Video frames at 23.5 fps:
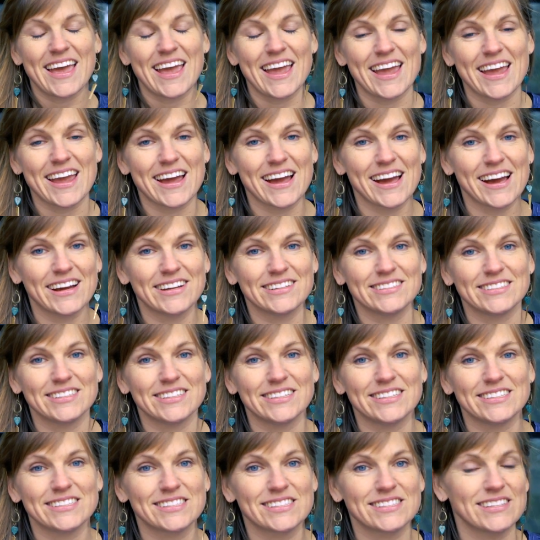and
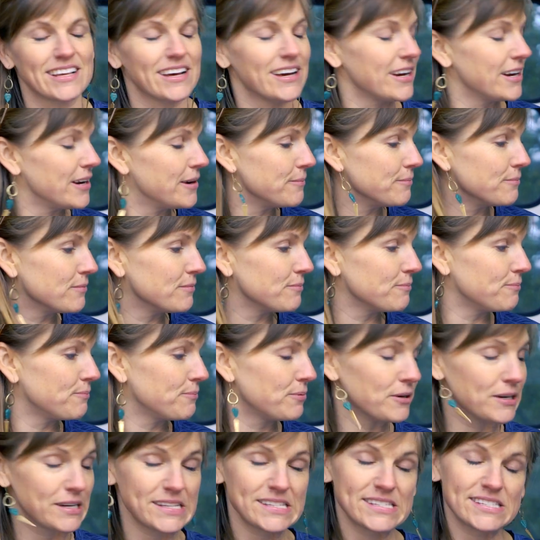it's
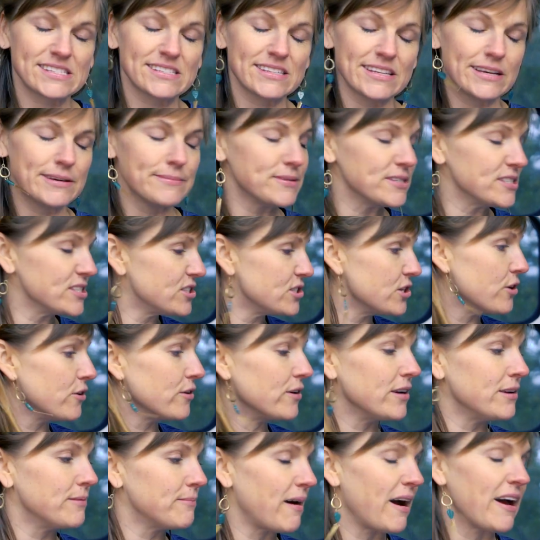pretty slim, and so
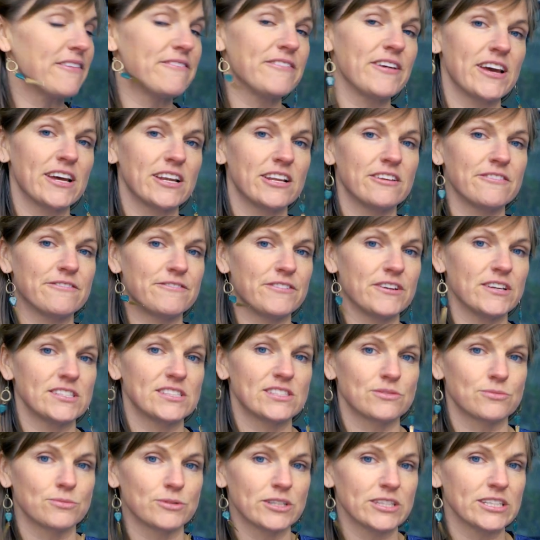in my van it
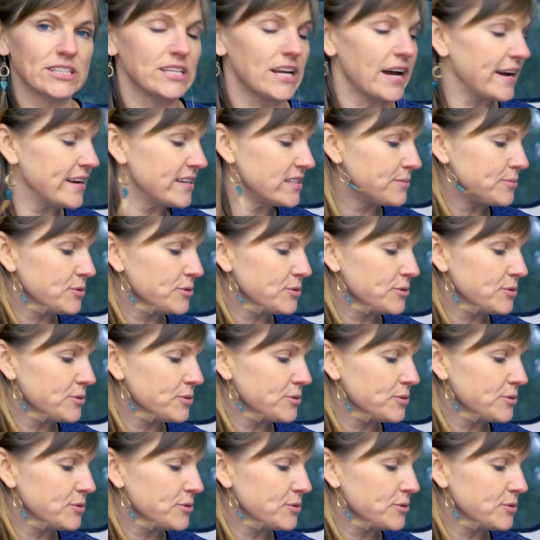fits really nice